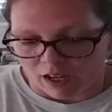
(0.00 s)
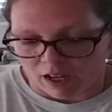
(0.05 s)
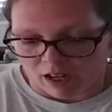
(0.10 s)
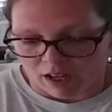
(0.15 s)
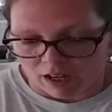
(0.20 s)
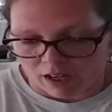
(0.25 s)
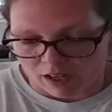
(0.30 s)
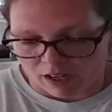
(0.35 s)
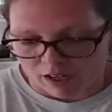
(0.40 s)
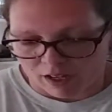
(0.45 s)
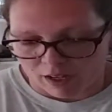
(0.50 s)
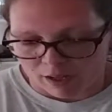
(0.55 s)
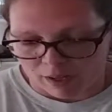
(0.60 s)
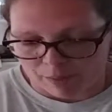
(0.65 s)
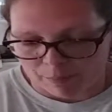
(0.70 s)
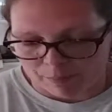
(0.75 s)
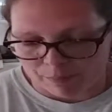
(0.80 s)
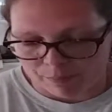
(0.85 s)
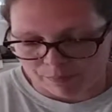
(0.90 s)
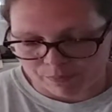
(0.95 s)

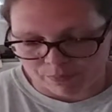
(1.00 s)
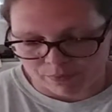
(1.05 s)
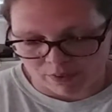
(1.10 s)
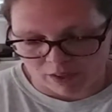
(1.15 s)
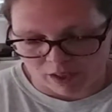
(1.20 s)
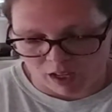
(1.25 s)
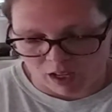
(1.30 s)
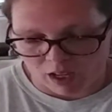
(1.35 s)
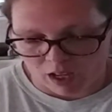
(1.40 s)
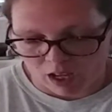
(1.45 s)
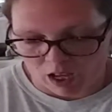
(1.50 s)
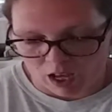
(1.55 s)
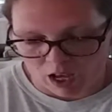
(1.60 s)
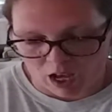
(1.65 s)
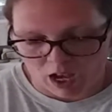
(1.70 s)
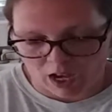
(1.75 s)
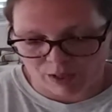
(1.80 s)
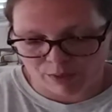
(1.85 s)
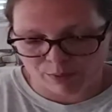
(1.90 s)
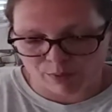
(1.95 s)

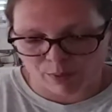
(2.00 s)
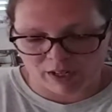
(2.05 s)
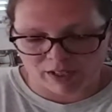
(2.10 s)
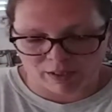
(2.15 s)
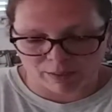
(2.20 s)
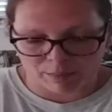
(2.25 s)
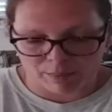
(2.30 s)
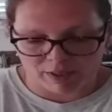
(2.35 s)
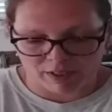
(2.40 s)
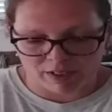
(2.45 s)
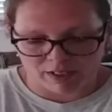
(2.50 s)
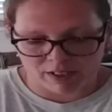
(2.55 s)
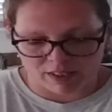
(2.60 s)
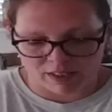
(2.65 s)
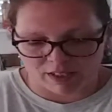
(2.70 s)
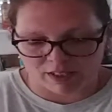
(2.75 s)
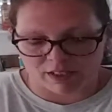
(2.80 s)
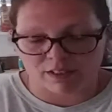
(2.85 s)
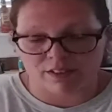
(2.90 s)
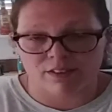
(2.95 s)
I recommend
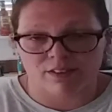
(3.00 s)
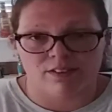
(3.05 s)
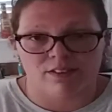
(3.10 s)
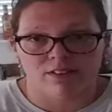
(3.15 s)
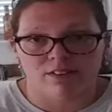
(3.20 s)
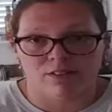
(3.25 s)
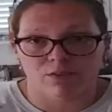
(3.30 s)
this